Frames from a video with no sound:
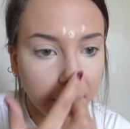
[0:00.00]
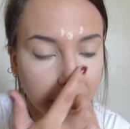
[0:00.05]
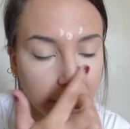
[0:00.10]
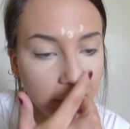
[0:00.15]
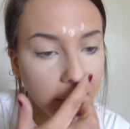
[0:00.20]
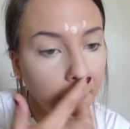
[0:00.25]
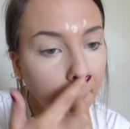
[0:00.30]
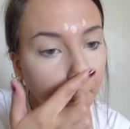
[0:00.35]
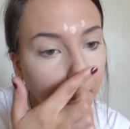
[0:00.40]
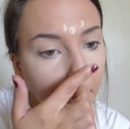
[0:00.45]
love
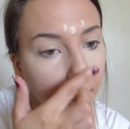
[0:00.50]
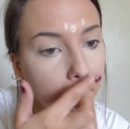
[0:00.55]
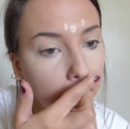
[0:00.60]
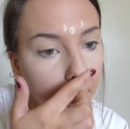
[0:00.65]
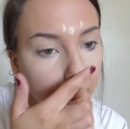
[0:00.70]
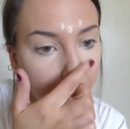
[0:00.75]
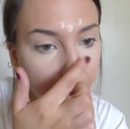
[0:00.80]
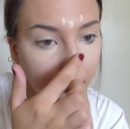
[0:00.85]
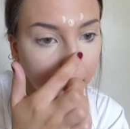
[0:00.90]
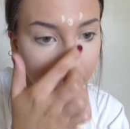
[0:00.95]
the
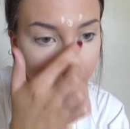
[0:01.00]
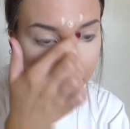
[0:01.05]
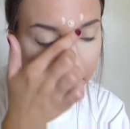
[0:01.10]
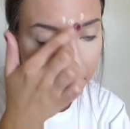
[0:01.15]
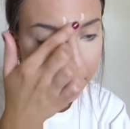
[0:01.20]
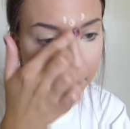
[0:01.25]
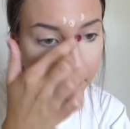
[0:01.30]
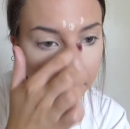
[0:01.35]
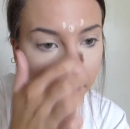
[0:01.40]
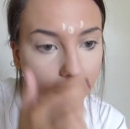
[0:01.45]
coverage. It
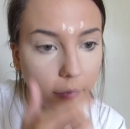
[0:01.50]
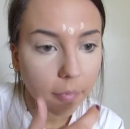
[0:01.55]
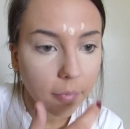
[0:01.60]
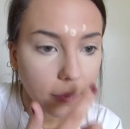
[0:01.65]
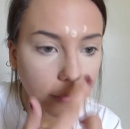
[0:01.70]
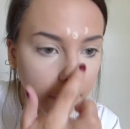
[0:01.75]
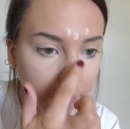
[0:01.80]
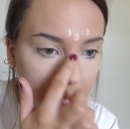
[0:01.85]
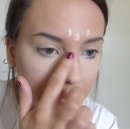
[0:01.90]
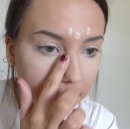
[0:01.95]
works very
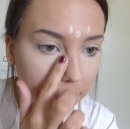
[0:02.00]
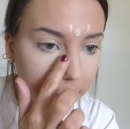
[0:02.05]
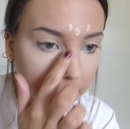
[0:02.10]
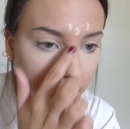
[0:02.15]
well.